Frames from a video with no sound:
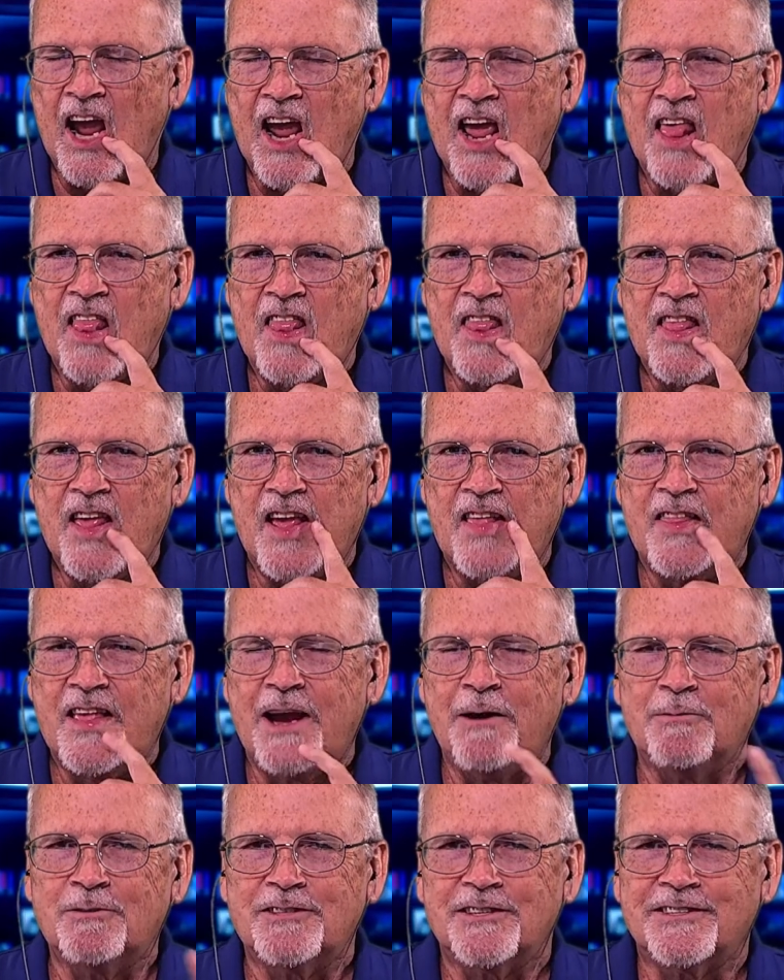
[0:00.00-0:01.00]
And
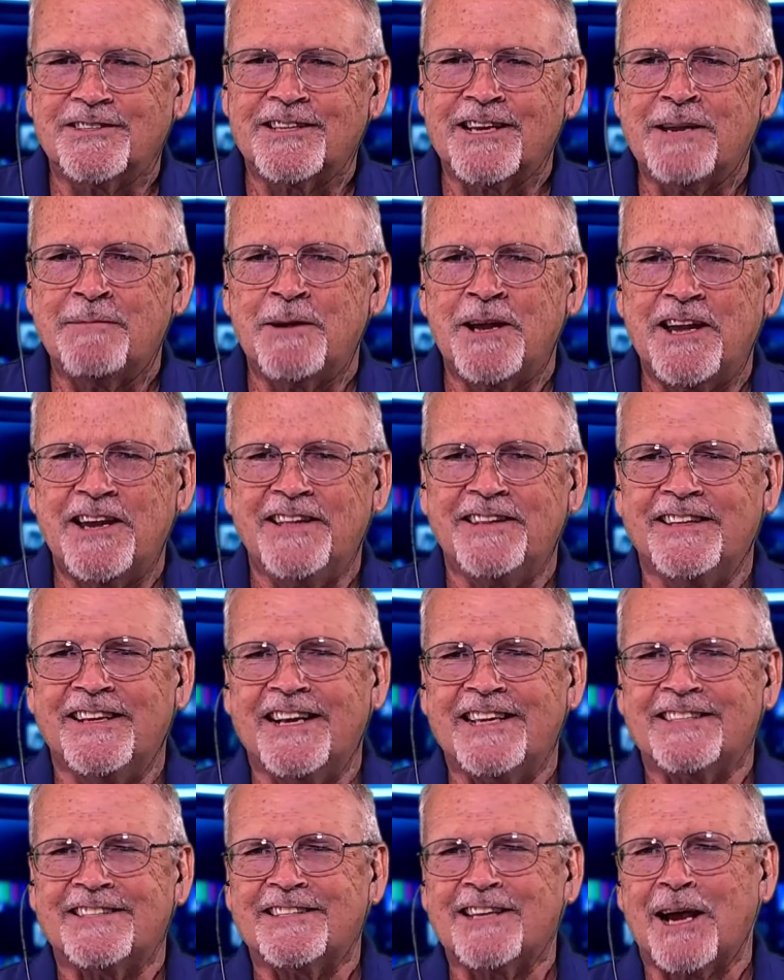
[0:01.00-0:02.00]
that was the same hand that
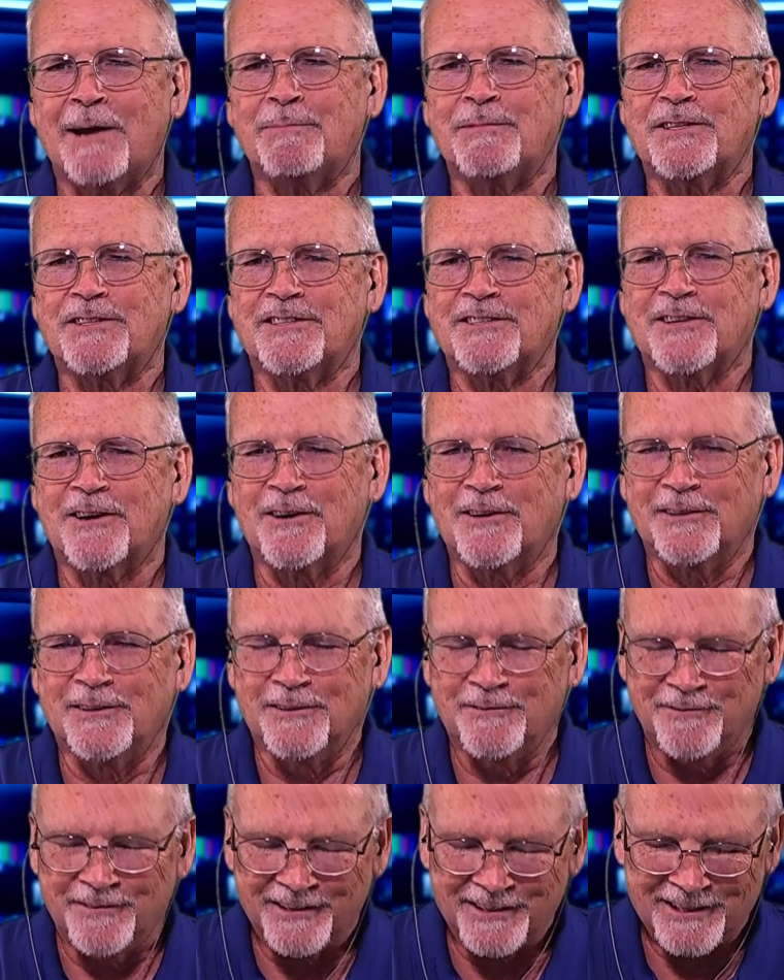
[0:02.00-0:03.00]
I stopped and started
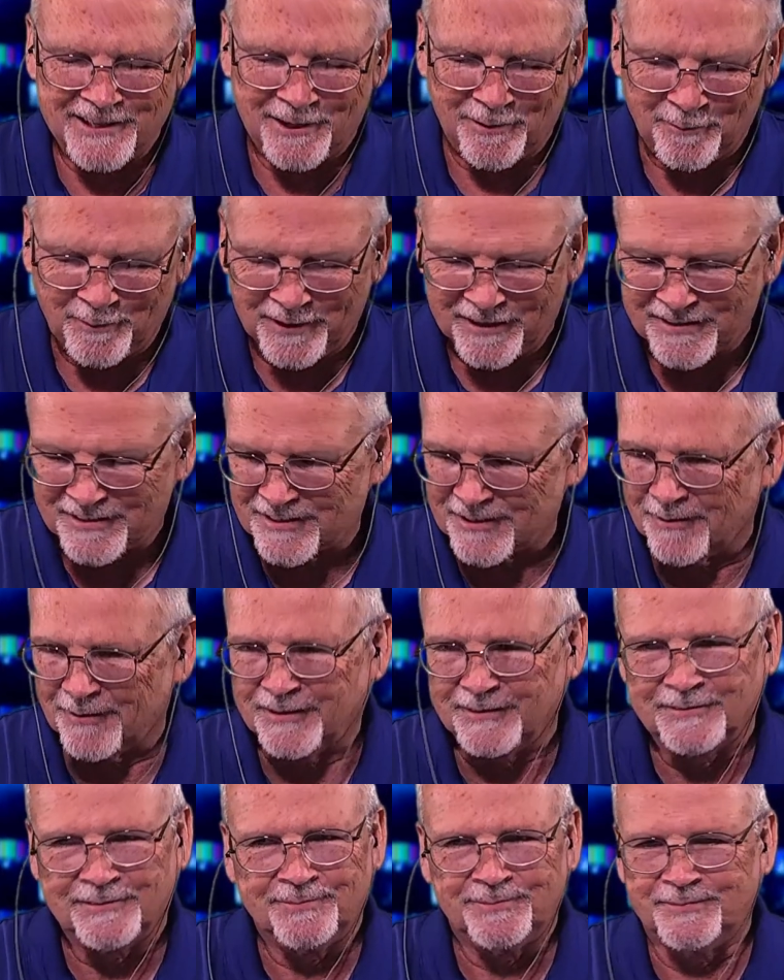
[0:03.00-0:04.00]
the video with. So
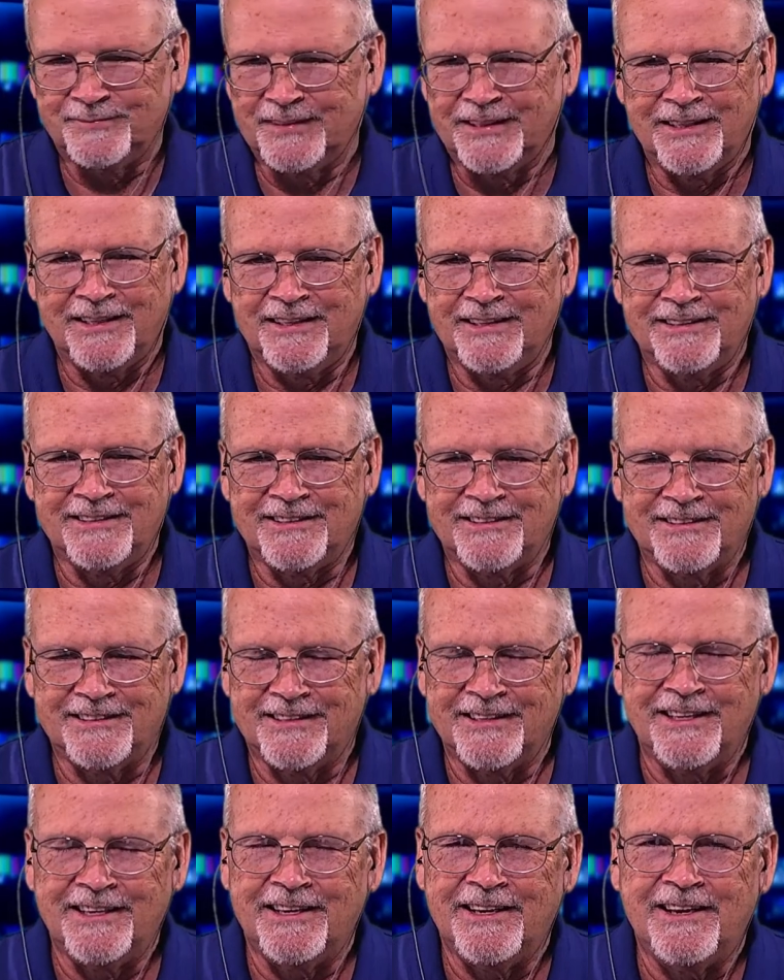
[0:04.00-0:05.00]

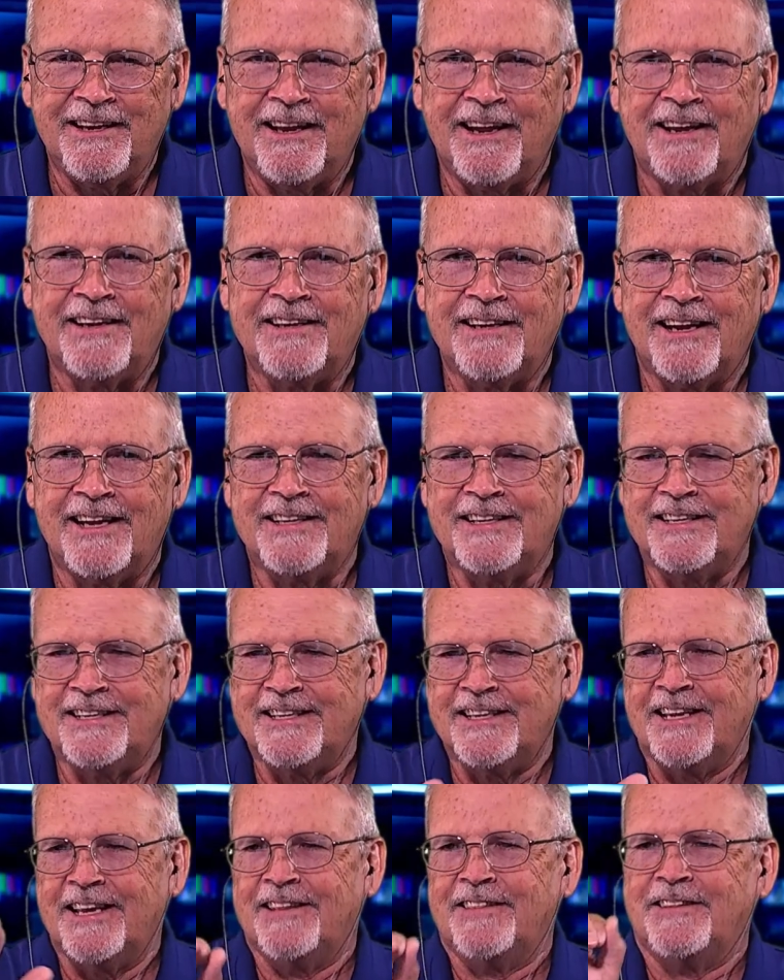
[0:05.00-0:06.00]
I
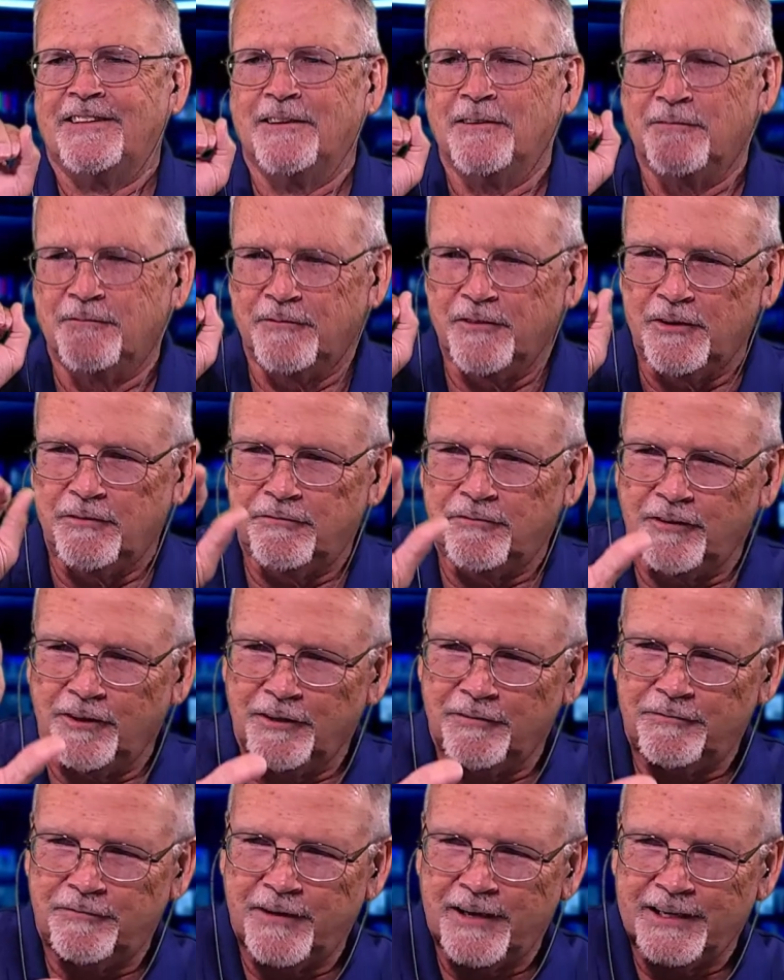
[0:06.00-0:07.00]
didn't get the
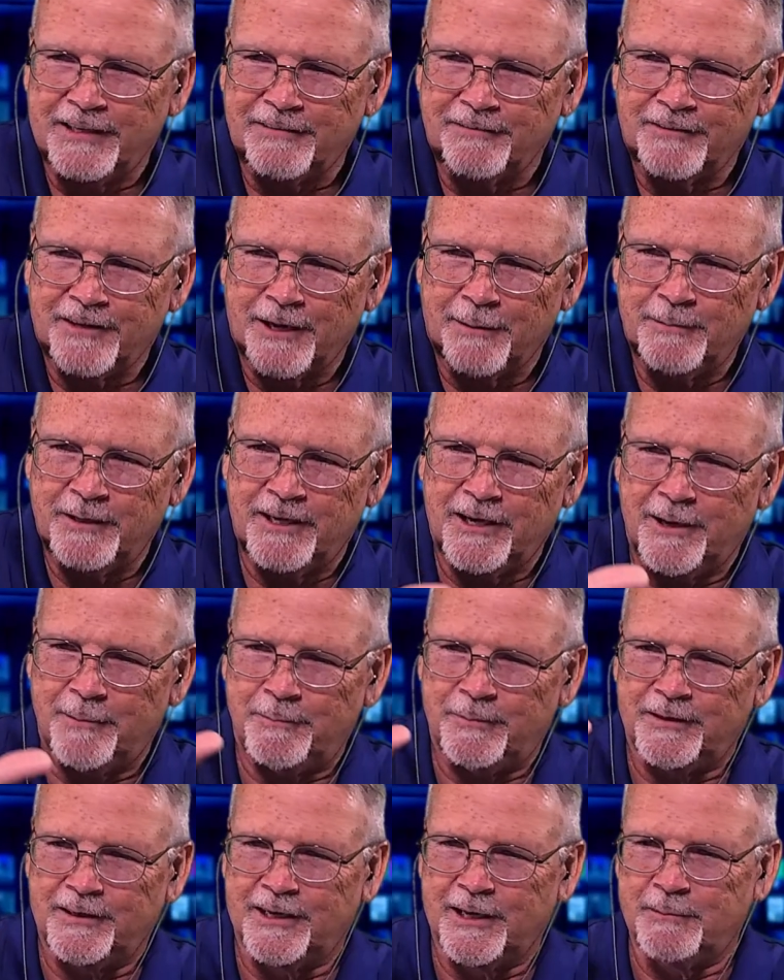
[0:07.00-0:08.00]
full effect of coming
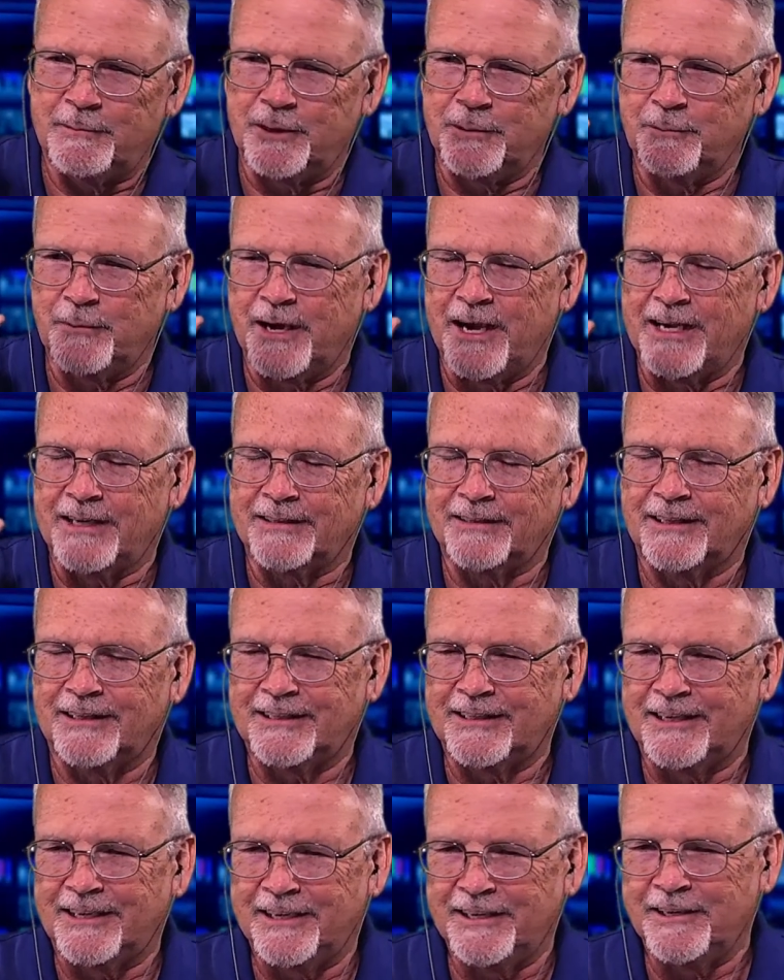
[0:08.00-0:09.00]
up and coming back
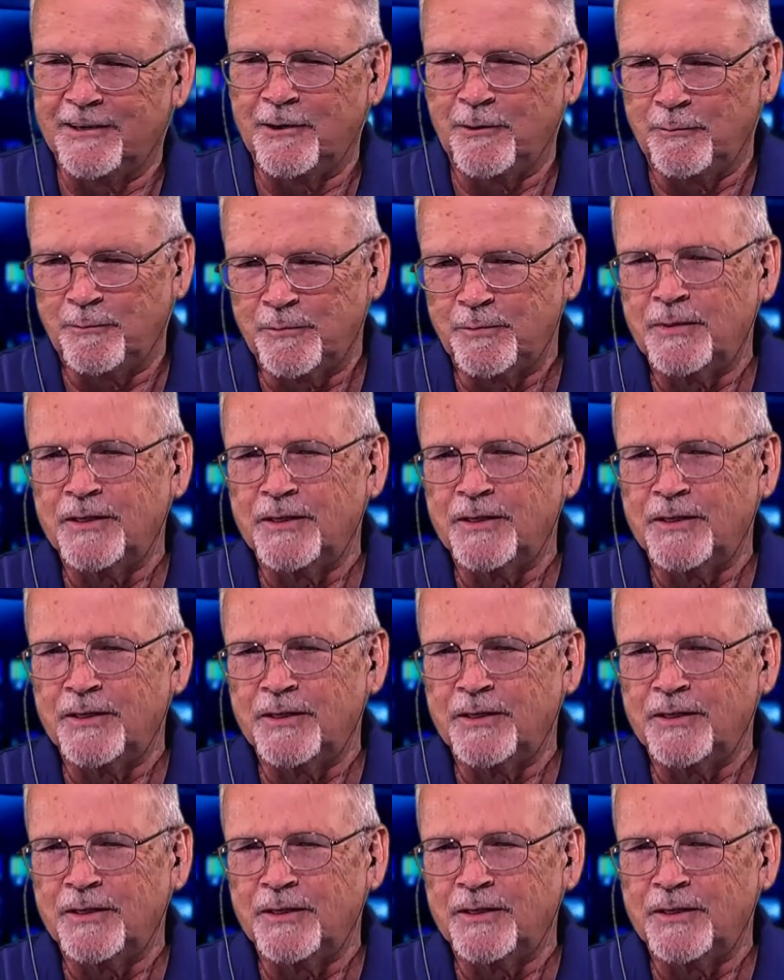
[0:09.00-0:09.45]
like I had hoped.